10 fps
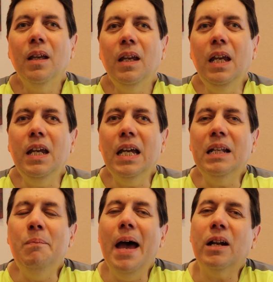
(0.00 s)
he
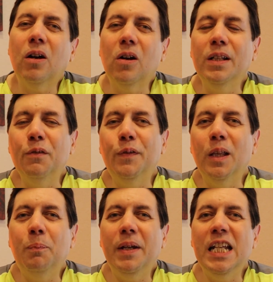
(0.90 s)
had met her in the
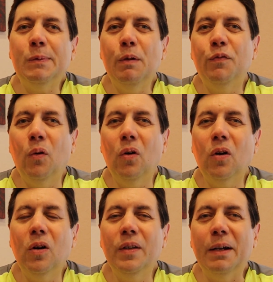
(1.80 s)
Philippines
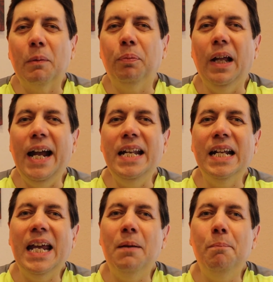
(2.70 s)
before. They were planning
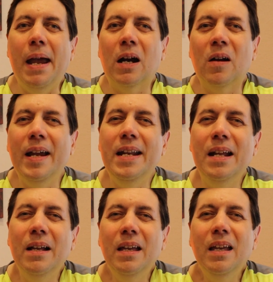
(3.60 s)
to get married.